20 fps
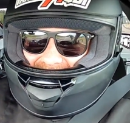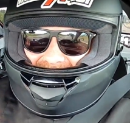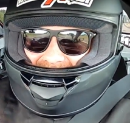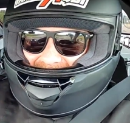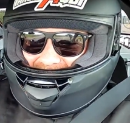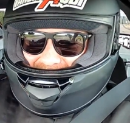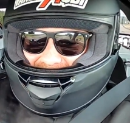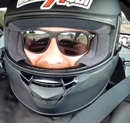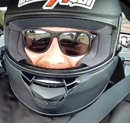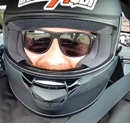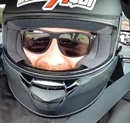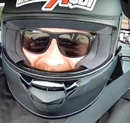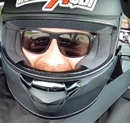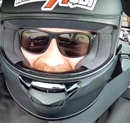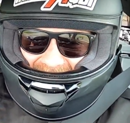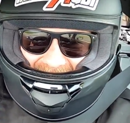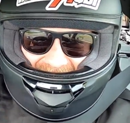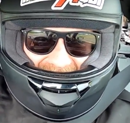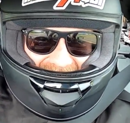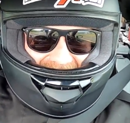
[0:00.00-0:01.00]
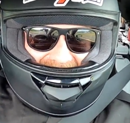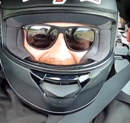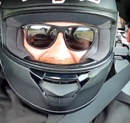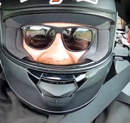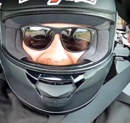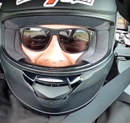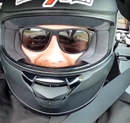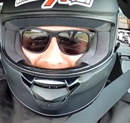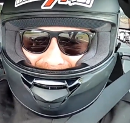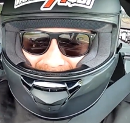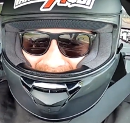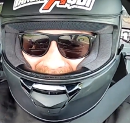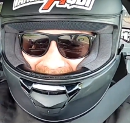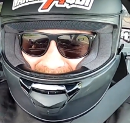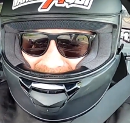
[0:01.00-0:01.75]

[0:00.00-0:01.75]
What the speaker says: I don't know, guys. This is gonna be